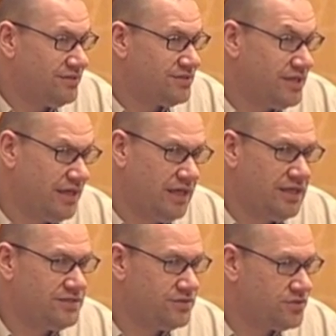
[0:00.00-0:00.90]
and they'll say, hey,
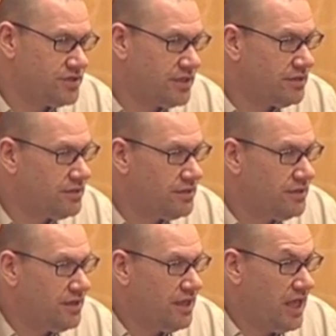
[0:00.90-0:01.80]
that's interesting.
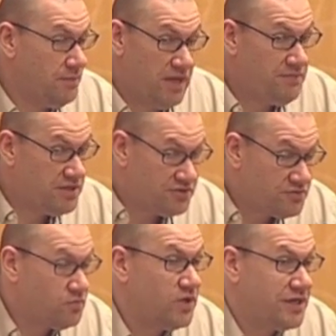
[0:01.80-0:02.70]
And maybe they'll
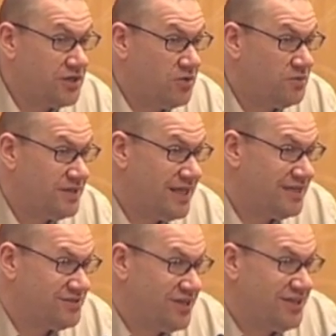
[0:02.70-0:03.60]
want to go to
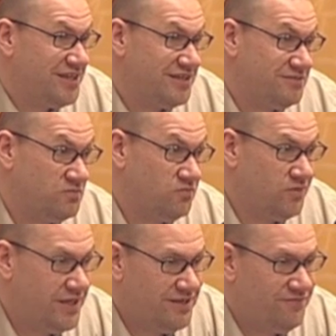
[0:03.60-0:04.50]
that psychic and
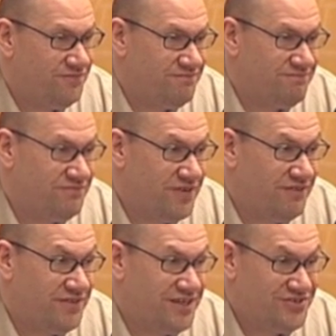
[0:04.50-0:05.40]
win
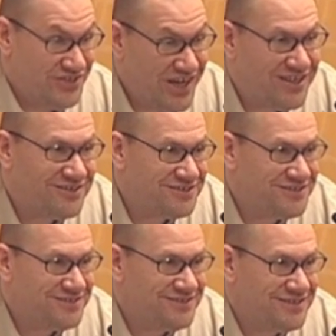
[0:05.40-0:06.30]

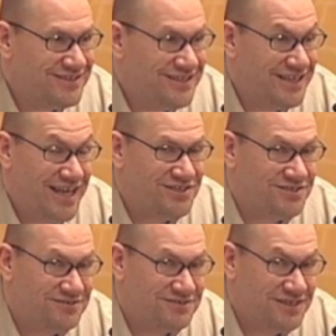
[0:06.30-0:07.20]
$5,000 and ask
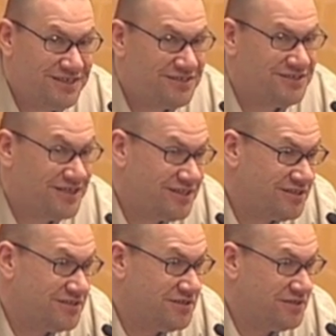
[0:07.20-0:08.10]
their psychic,
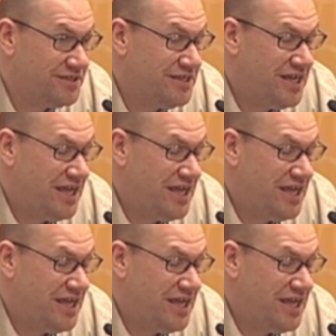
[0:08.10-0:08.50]
psychic to do it.